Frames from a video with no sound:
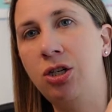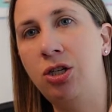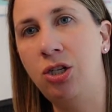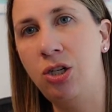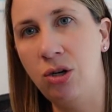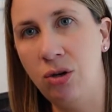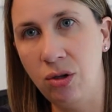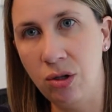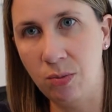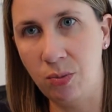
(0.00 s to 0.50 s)

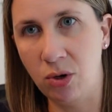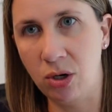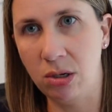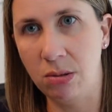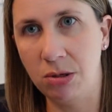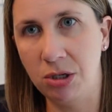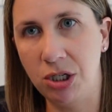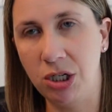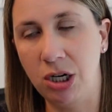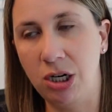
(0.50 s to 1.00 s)
to the
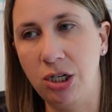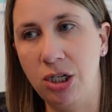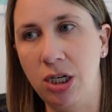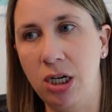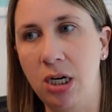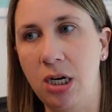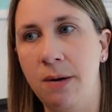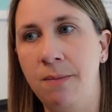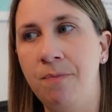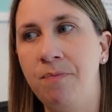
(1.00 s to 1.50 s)
portable
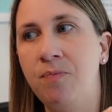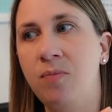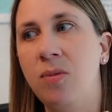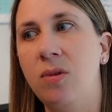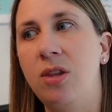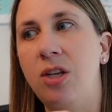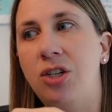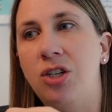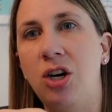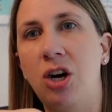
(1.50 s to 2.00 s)
charger,
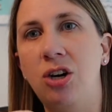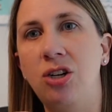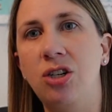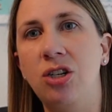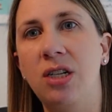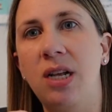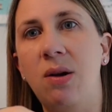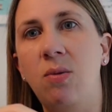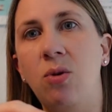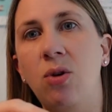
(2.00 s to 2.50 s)
the charger
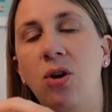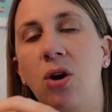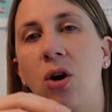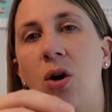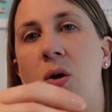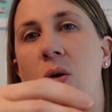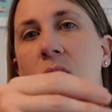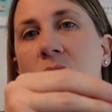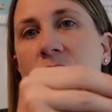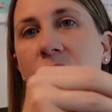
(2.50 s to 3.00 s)
that will
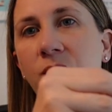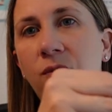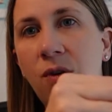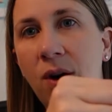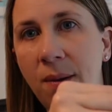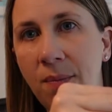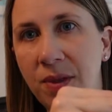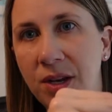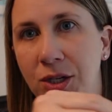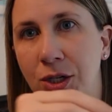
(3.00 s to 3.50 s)
go
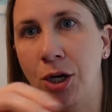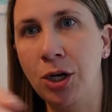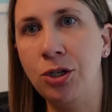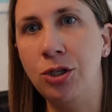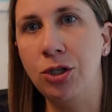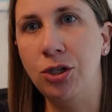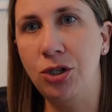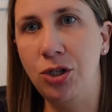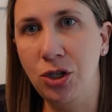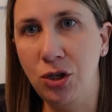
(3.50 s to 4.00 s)
from the
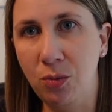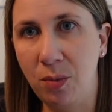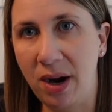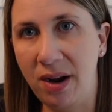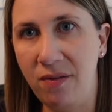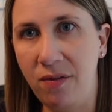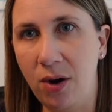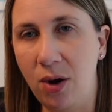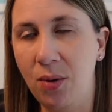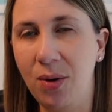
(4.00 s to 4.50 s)
charger to my
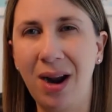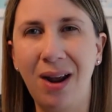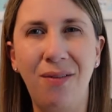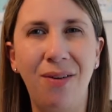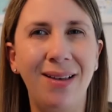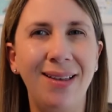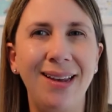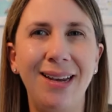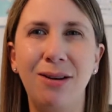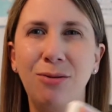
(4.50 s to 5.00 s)
phone. I
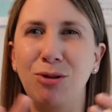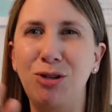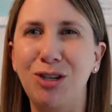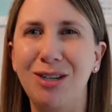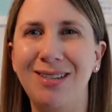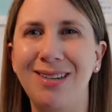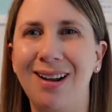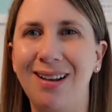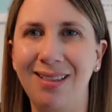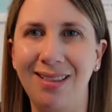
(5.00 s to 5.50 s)
felt like it was
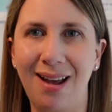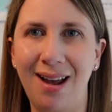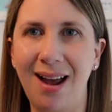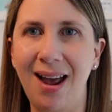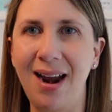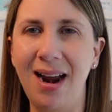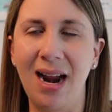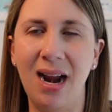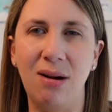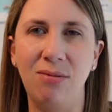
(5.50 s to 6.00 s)
just a
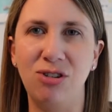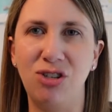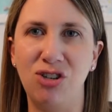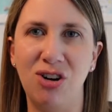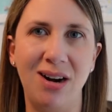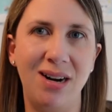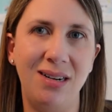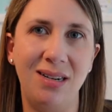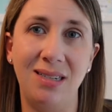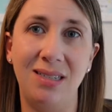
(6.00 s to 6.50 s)
lot and I was
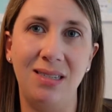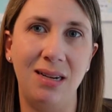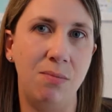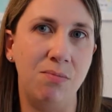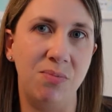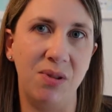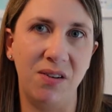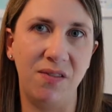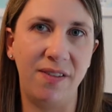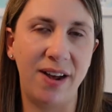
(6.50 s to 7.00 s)
trying to
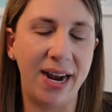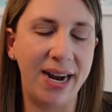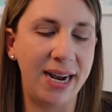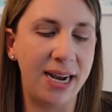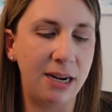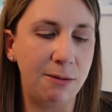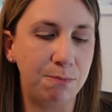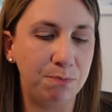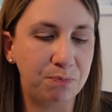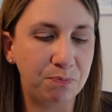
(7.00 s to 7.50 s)
simplify
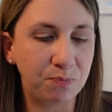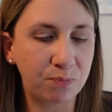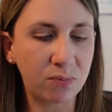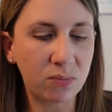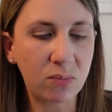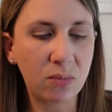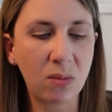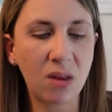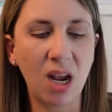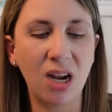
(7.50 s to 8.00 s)
it.
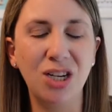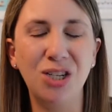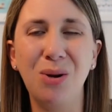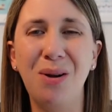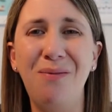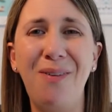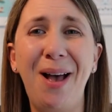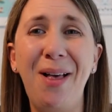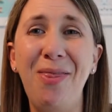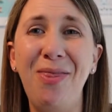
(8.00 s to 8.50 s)
So I
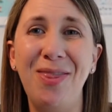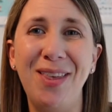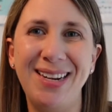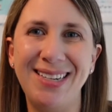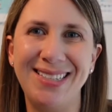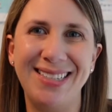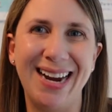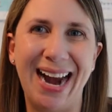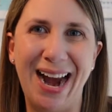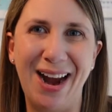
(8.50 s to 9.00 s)
found
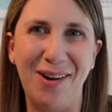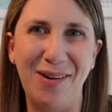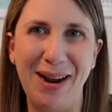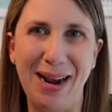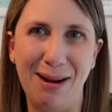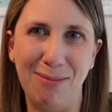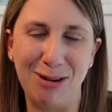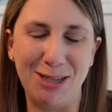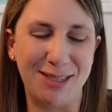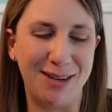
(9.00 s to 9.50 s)
this guy on
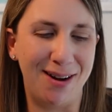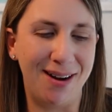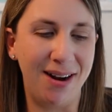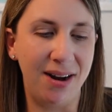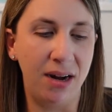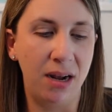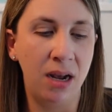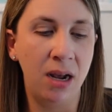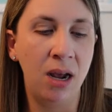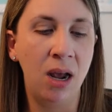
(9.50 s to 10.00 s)

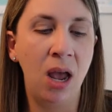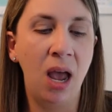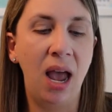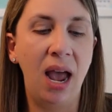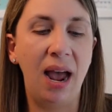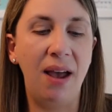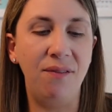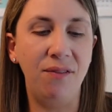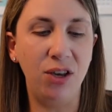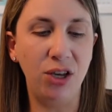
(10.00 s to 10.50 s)
Amazon,
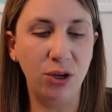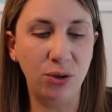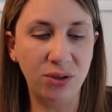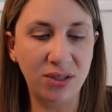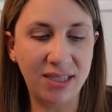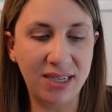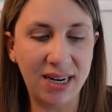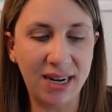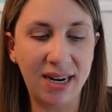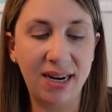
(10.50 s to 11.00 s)
have
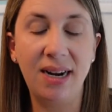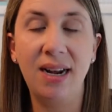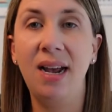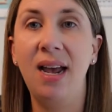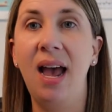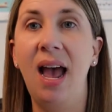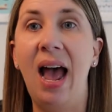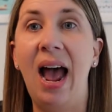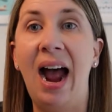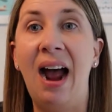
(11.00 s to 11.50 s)
used it,
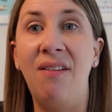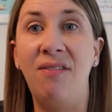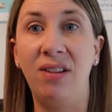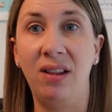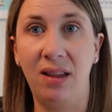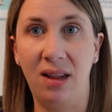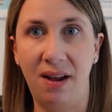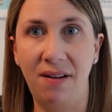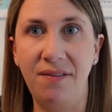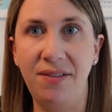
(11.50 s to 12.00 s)
have
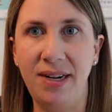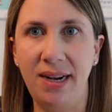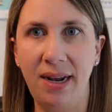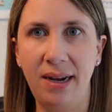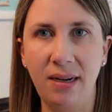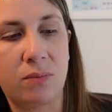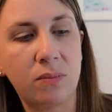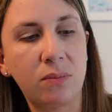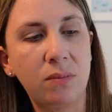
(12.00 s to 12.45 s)
loved it.